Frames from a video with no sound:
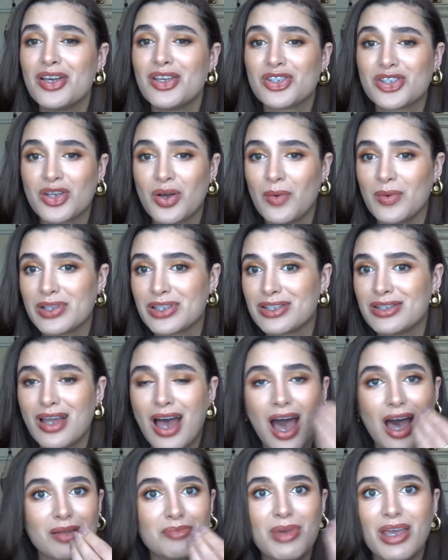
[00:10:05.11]
So it's
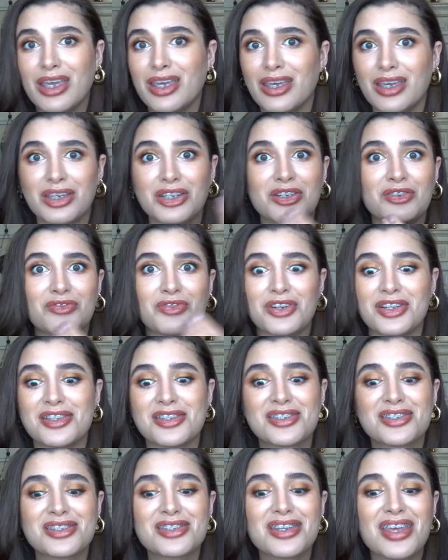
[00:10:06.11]
not making a
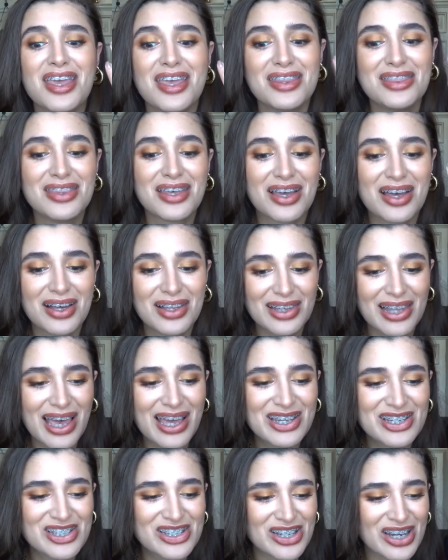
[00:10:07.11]
difference in the
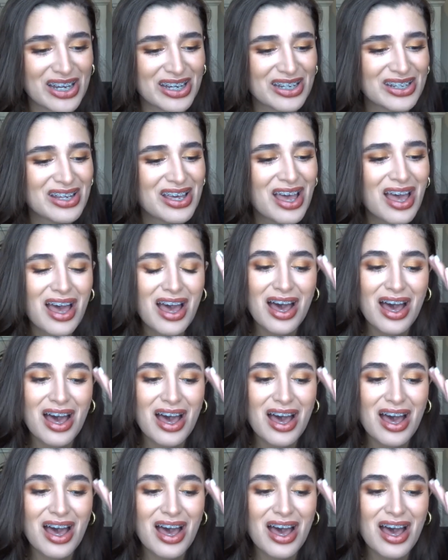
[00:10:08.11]
collection.